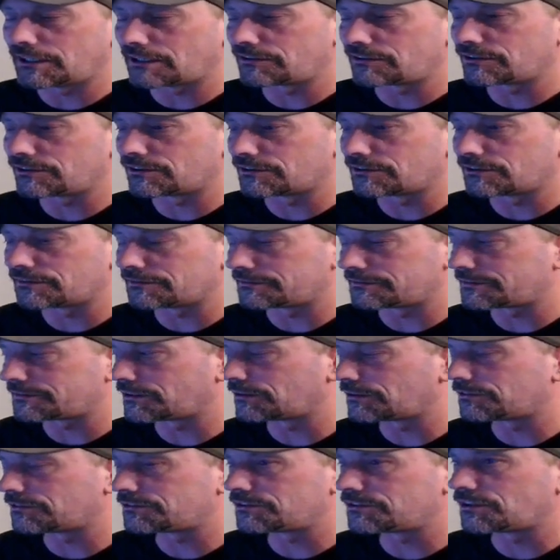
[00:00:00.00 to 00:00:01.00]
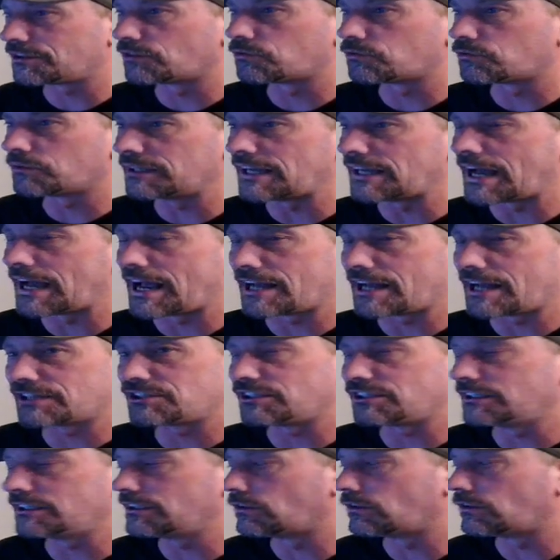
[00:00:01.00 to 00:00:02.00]
They're
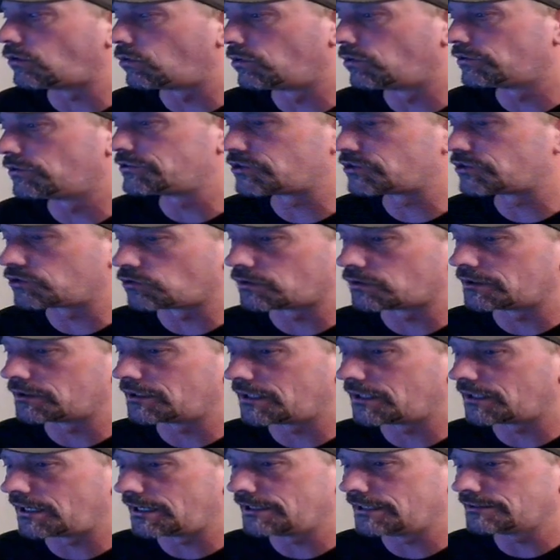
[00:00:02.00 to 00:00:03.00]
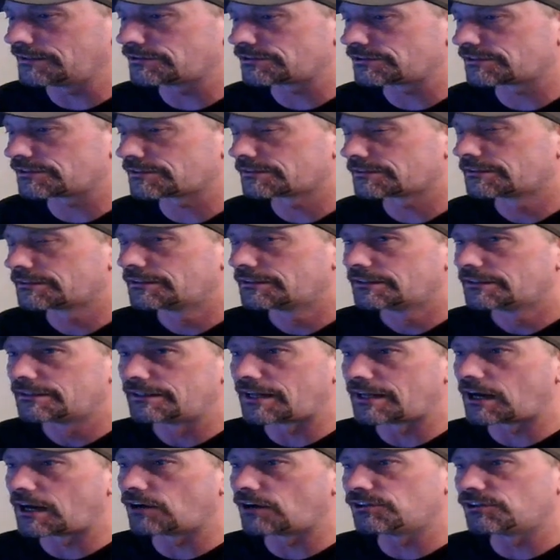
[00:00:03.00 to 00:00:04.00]
rehashing old storylines.
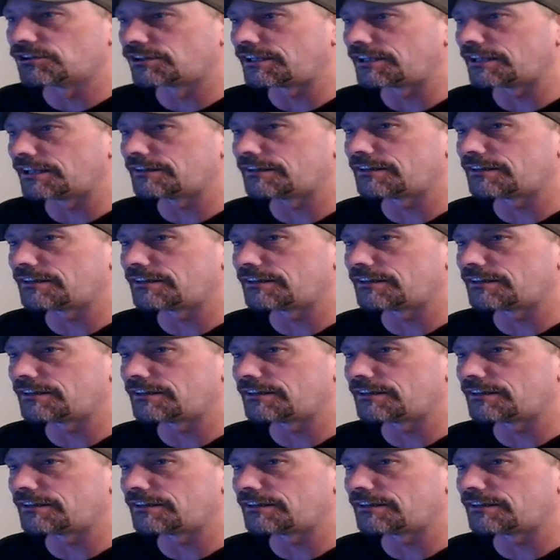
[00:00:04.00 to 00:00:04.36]
Now you're getting